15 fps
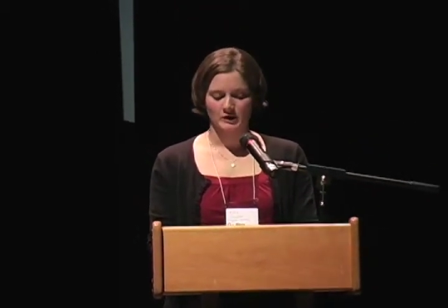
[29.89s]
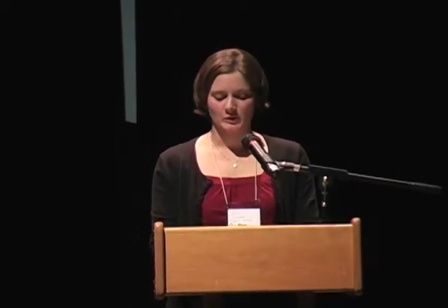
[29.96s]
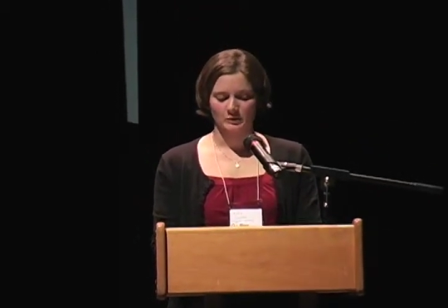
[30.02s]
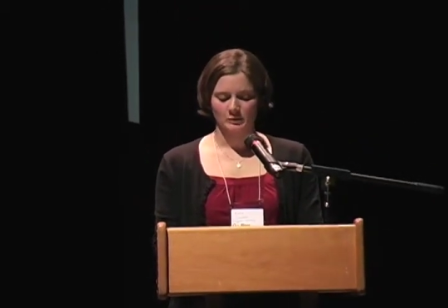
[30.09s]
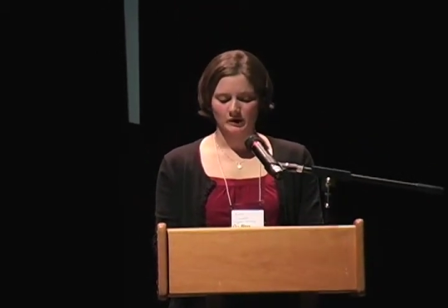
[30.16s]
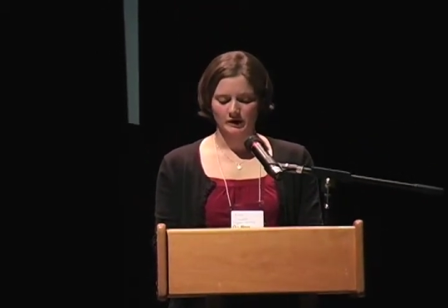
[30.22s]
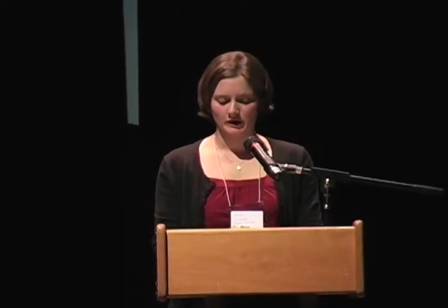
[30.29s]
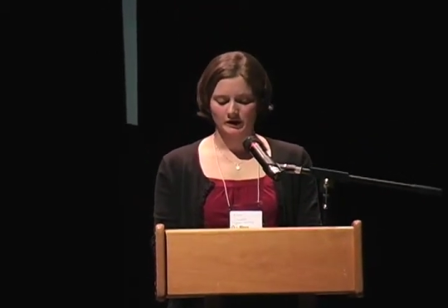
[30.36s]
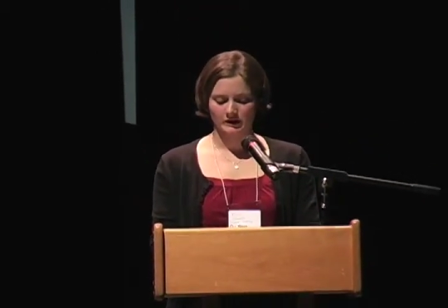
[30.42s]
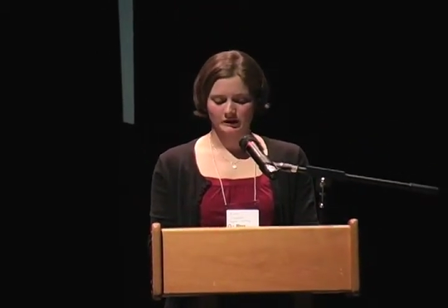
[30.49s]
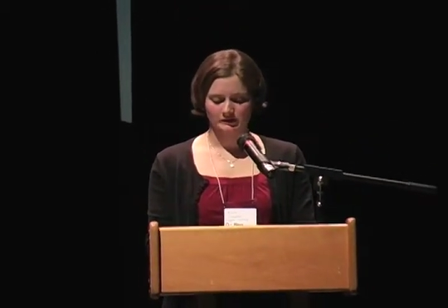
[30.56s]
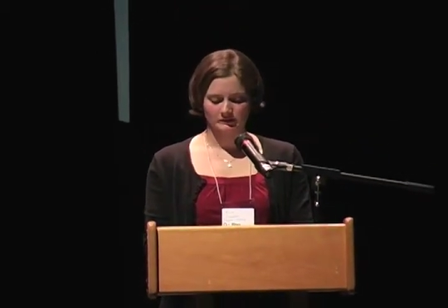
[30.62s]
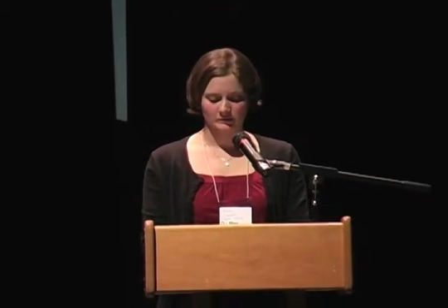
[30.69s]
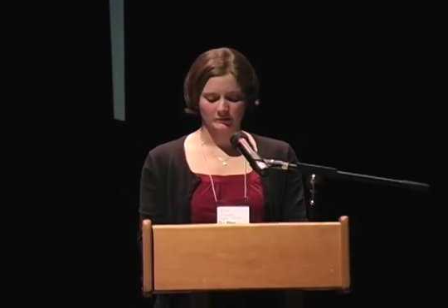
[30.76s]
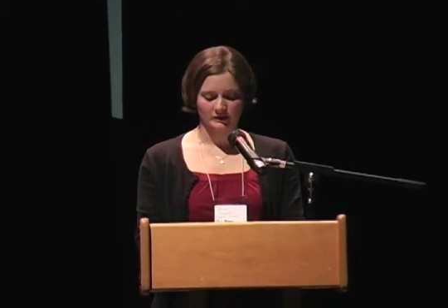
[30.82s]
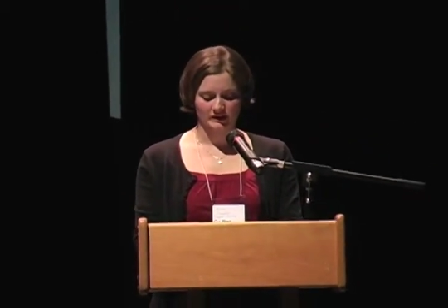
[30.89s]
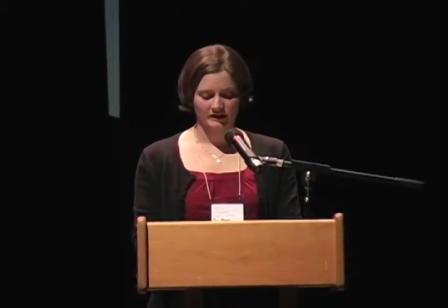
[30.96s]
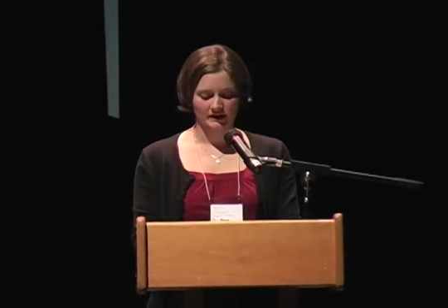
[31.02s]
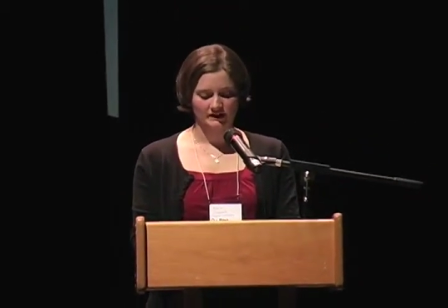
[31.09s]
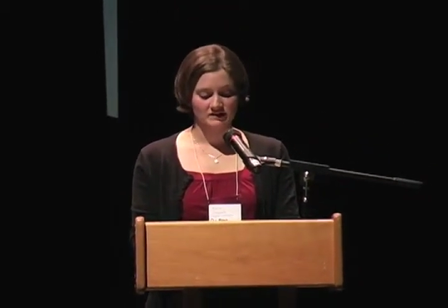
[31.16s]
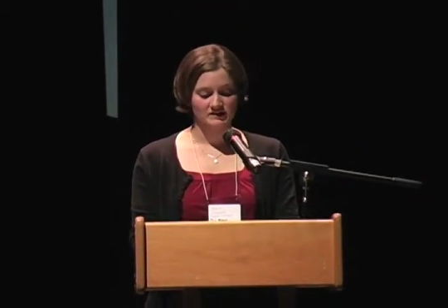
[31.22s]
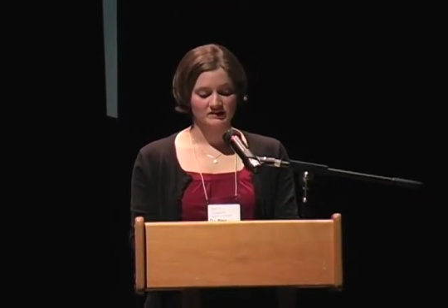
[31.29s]
were
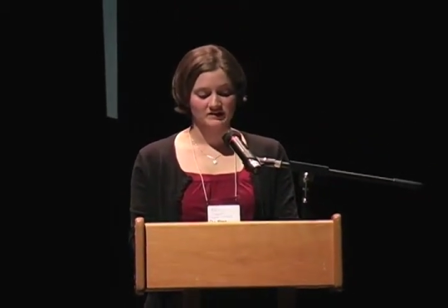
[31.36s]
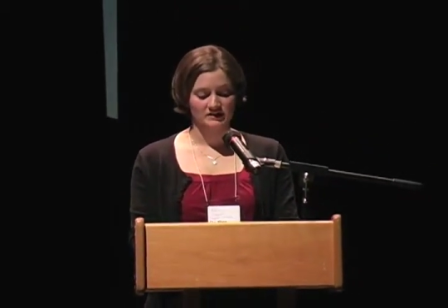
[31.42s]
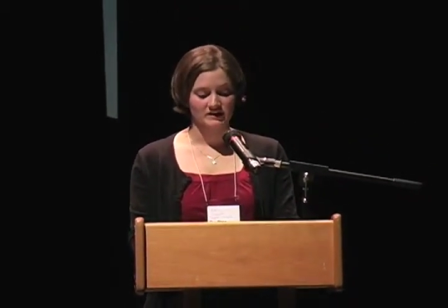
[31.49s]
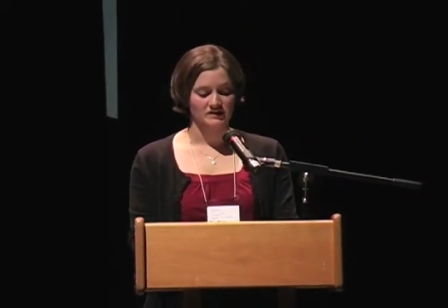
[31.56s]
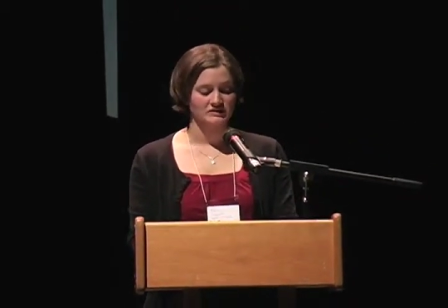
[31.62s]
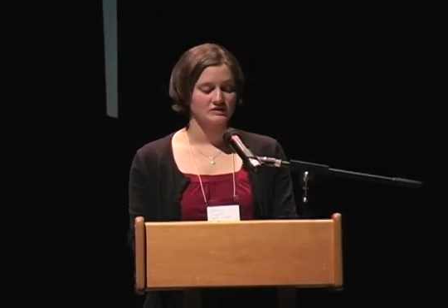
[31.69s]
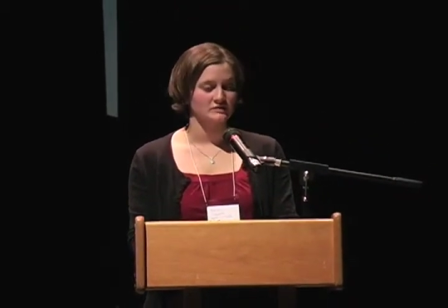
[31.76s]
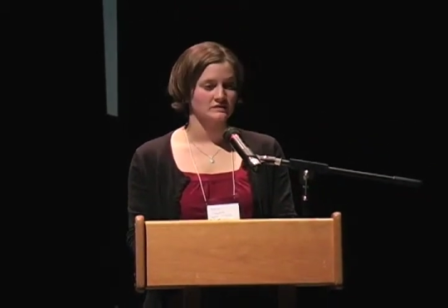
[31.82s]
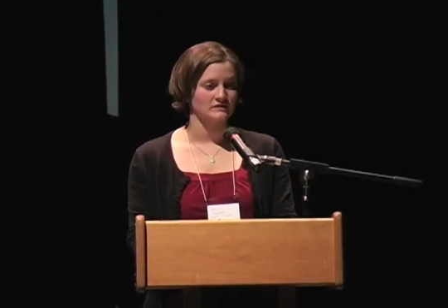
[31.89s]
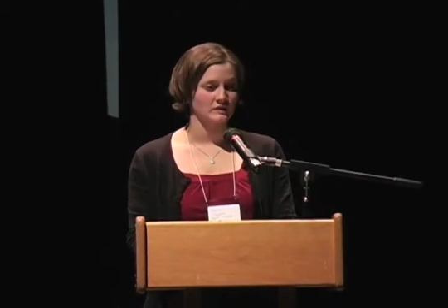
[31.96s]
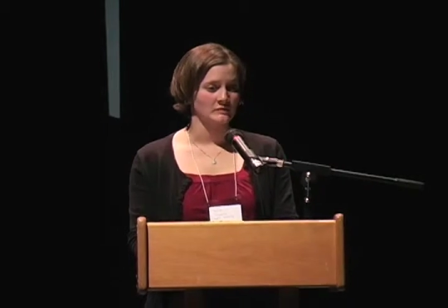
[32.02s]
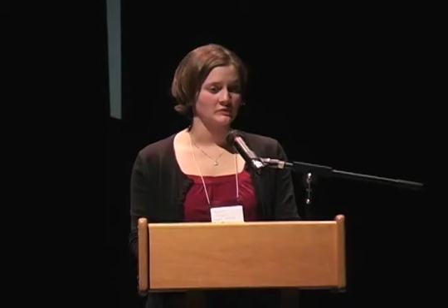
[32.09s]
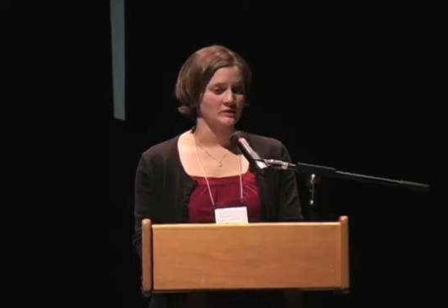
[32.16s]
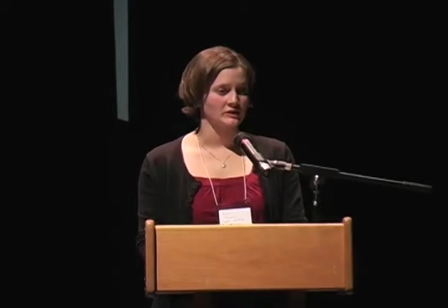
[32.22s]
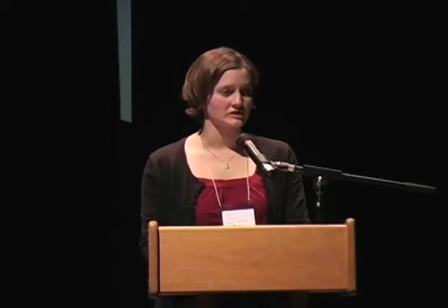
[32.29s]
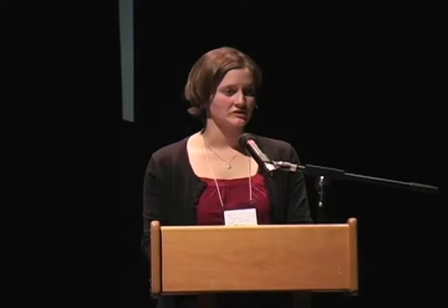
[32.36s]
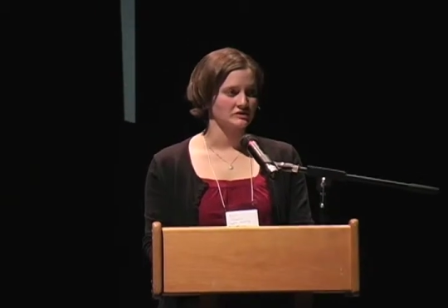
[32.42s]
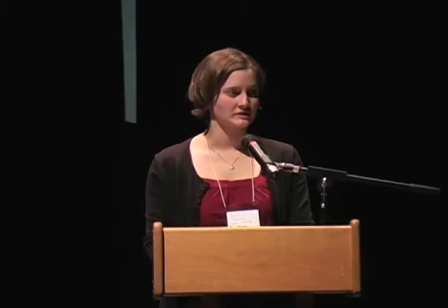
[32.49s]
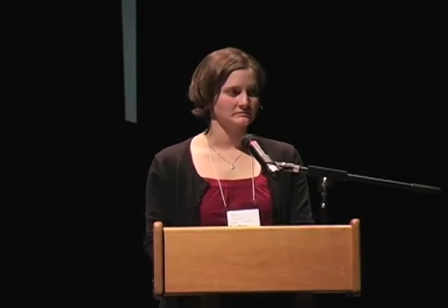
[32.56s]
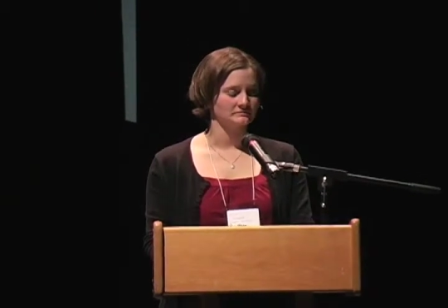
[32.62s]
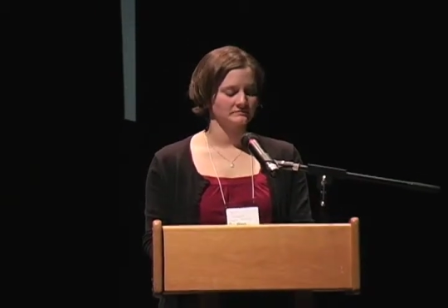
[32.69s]
connected to the issues of immigration.